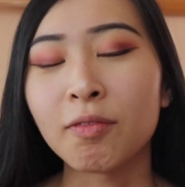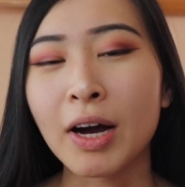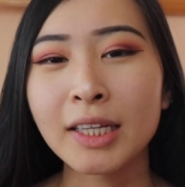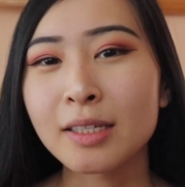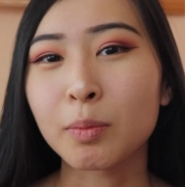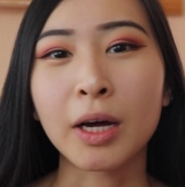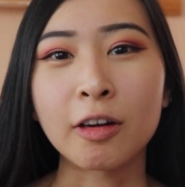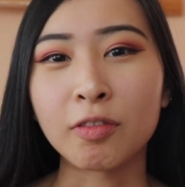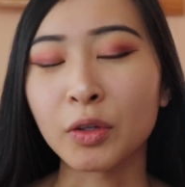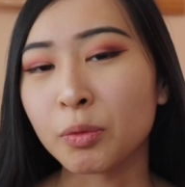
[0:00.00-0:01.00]
find some
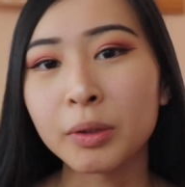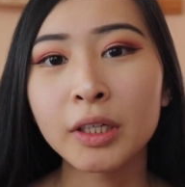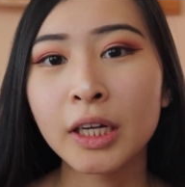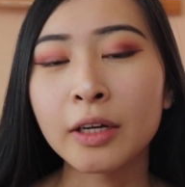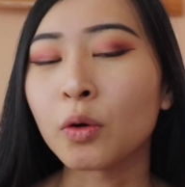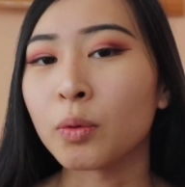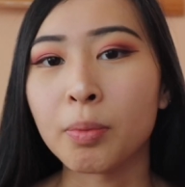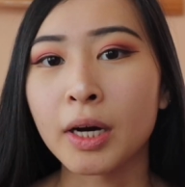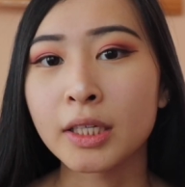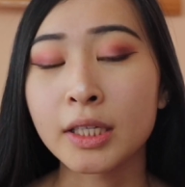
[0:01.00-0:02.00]
kind of vulnerability or
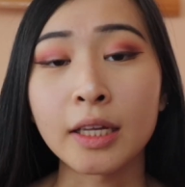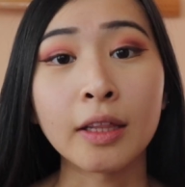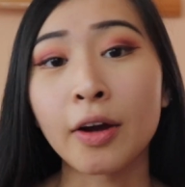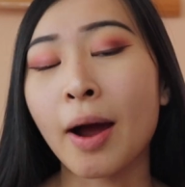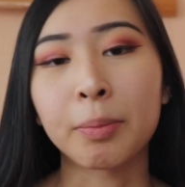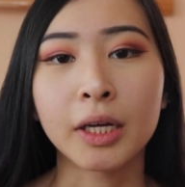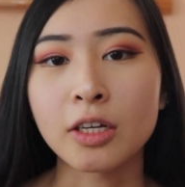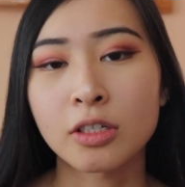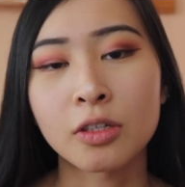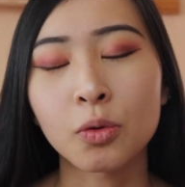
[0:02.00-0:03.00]
bugs in their
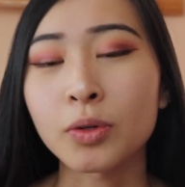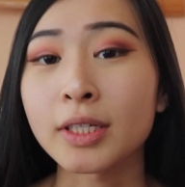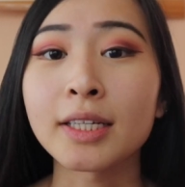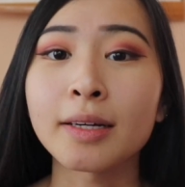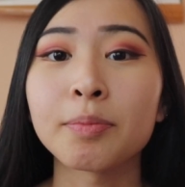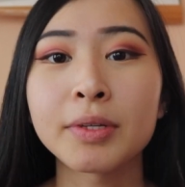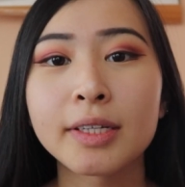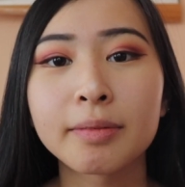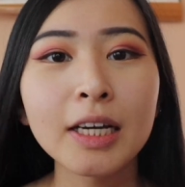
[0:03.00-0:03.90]
applications or systems.